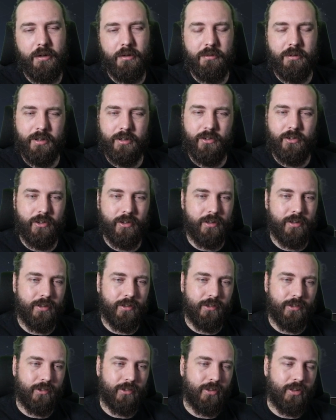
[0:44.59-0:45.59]
which
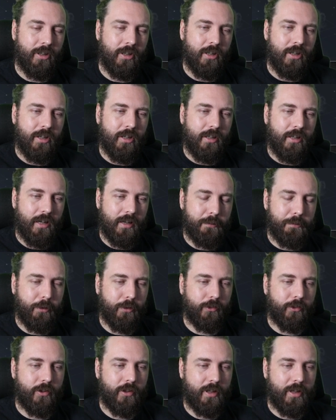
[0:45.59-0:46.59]
is kind of
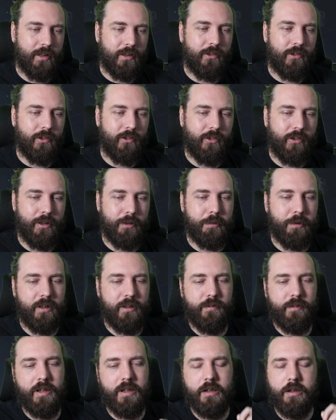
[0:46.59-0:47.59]
puts the
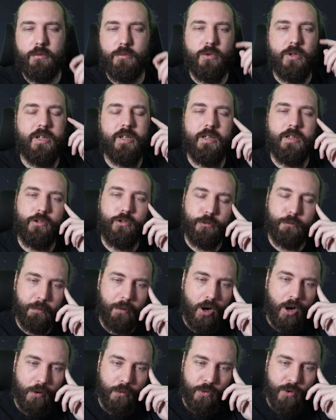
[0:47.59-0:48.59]
KCCPV in a weird
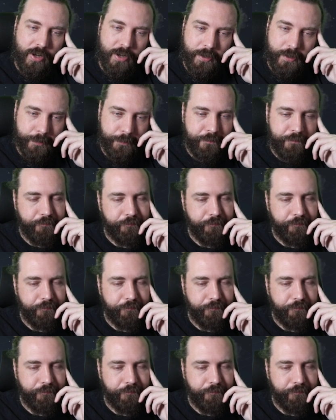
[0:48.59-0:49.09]
spot where